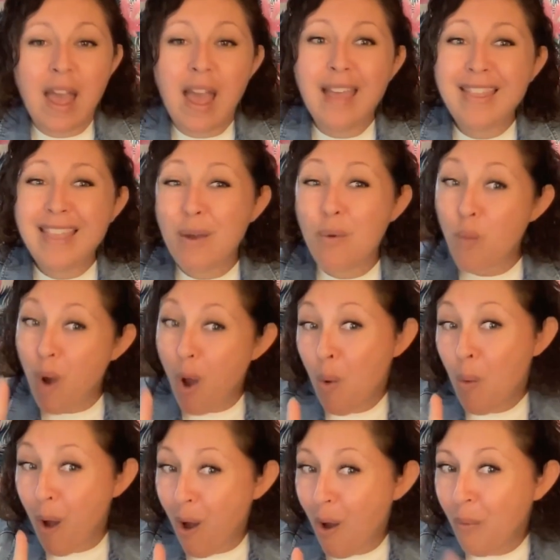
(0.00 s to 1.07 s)
And they
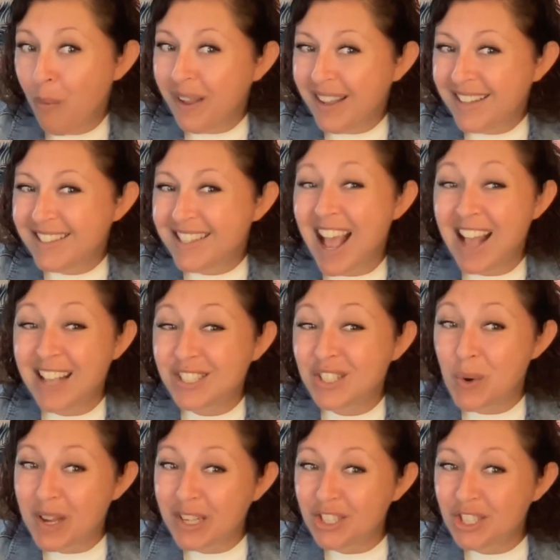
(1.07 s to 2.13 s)
won't always ask
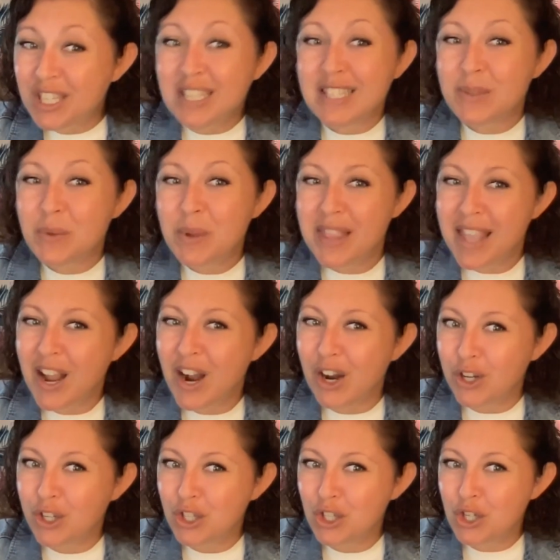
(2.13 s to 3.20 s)
questions when they
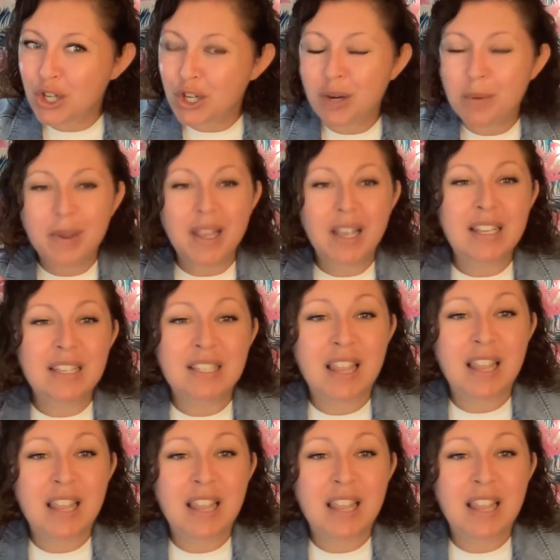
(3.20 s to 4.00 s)
aren't sure because